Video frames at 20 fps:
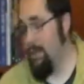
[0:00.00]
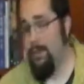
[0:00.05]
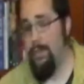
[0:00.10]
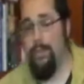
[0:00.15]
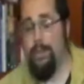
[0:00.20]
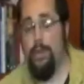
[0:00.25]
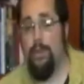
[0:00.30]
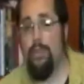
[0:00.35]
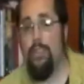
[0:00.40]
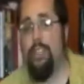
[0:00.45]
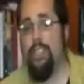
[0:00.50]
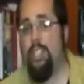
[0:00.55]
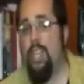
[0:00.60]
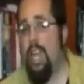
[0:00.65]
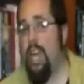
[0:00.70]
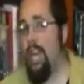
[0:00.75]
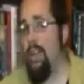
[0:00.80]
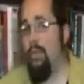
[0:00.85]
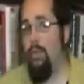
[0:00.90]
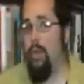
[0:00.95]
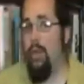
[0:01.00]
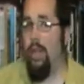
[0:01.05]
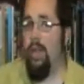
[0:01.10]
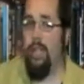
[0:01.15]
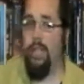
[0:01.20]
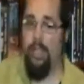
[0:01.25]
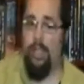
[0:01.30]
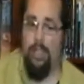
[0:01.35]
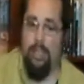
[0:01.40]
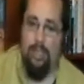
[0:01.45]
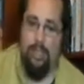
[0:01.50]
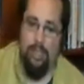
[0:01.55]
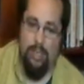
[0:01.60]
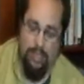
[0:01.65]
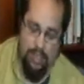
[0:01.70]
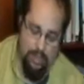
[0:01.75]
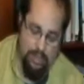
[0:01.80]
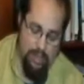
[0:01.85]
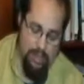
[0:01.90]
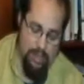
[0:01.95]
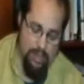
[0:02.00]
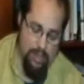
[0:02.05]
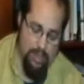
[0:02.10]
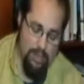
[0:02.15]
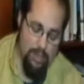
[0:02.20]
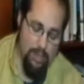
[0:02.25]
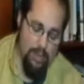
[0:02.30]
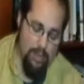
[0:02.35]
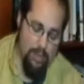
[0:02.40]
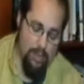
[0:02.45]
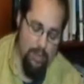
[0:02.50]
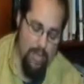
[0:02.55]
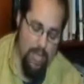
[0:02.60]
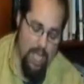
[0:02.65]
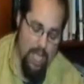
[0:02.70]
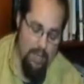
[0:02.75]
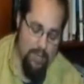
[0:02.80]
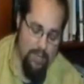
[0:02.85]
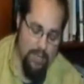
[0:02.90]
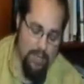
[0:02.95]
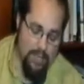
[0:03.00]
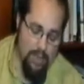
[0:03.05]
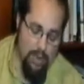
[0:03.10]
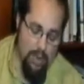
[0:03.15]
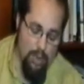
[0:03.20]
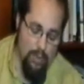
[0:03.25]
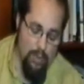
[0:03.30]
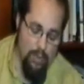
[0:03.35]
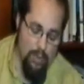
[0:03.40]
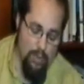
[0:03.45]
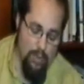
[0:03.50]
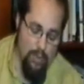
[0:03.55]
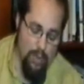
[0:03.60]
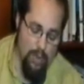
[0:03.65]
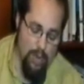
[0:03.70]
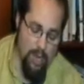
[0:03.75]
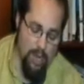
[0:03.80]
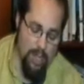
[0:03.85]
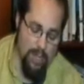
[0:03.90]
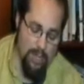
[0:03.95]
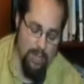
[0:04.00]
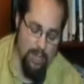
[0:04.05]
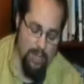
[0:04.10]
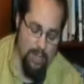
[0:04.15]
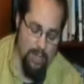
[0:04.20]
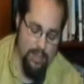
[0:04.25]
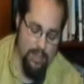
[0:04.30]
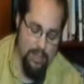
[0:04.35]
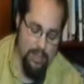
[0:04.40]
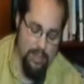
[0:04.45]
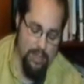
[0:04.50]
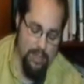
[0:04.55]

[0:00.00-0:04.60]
In 1 John 1, we have this hope for us.